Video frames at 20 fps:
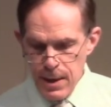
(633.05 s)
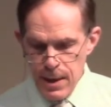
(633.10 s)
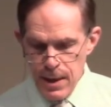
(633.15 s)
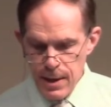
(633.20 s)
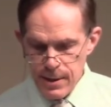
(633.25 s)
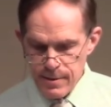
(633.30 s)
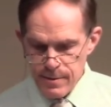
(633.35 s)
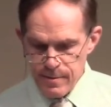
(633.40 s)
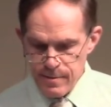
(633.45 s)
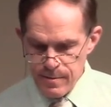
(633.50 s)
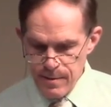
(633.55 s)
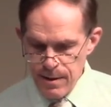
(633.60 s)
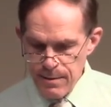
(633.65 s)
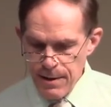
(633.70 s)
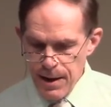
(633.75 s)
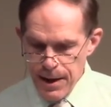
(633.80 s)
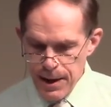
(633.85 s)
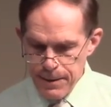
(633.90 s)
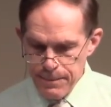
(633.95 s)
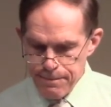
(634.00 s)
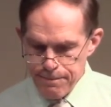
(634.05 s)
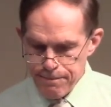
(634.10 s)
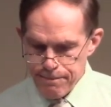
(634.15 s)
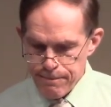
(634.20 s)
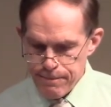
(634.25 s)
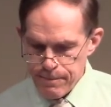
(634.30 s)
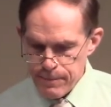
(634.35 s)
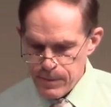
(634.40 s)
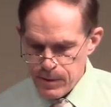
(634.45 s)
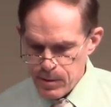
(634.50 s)
and Sarai
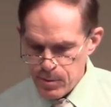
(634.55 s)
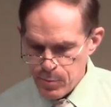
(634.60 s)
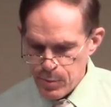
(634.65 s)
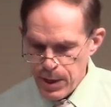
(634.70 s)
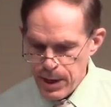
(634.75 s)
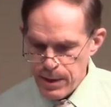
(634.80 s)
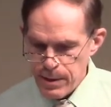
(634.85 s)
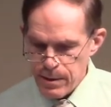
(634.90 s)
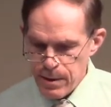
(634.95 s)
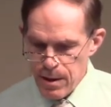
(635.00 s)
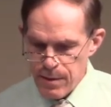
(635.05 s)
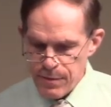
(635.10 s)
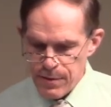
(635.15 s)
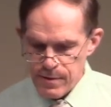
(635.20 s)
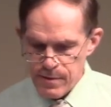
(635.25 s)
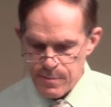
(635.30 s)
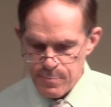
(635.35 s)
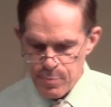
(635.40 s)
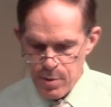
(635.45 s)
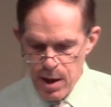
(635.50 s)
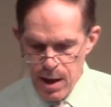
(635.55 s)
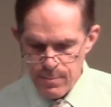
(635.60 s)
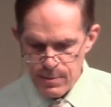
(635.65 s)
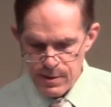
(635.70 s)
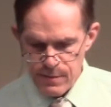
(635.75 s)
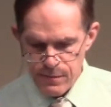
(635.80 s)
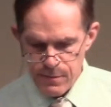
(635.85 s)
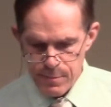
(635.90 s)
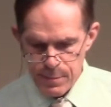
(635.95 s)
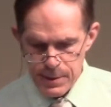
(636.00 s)
to wait on this
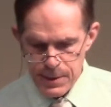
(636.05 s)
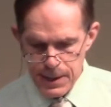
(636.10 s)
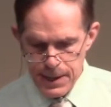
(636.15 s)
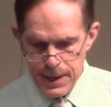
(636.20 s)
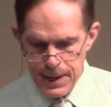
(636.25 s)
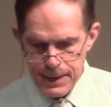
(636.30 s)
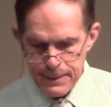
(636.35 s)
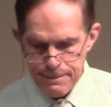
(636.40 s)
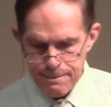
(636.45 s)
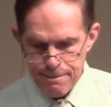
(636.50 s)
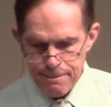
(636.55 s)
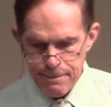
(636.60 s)
promise from God